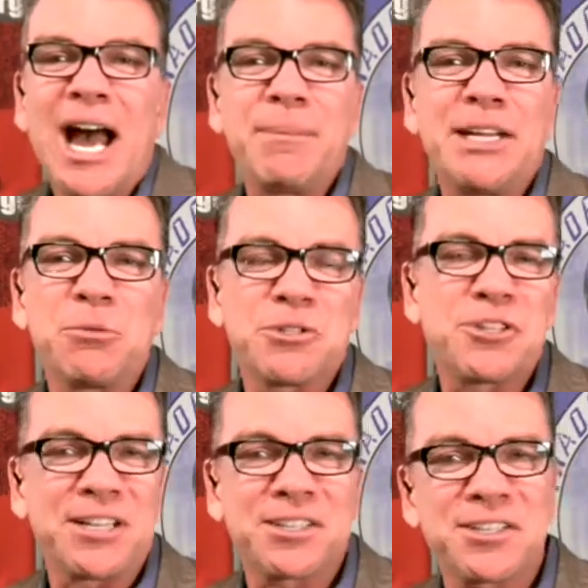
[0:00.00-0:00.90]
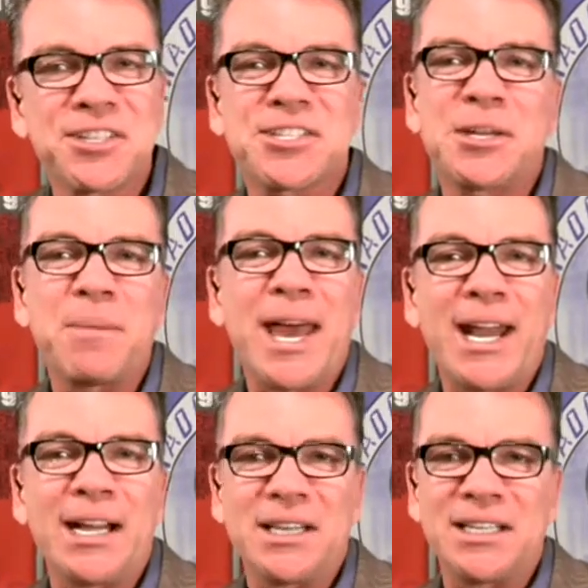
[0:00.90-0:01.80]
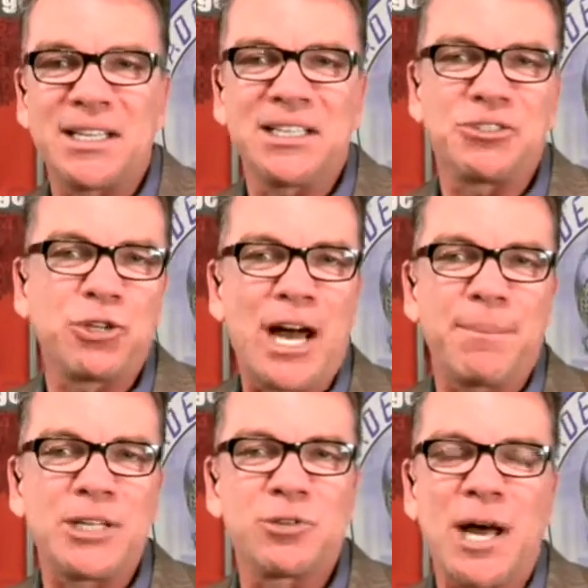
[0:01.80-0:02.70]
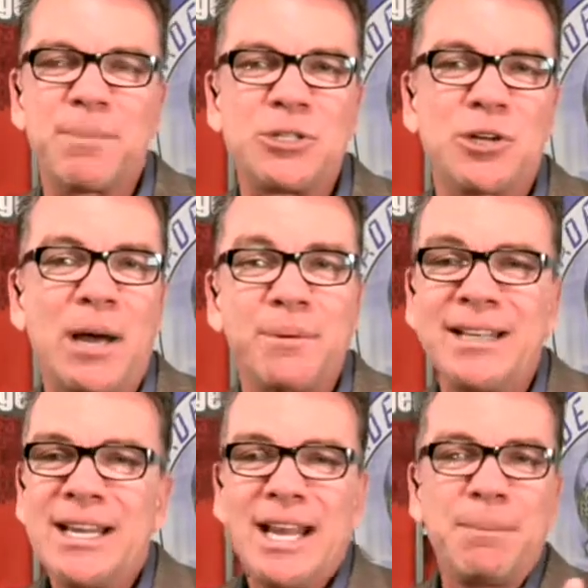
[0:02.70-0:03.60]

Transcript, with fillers: I mean, it was like systematically dropping, dropping, dropping.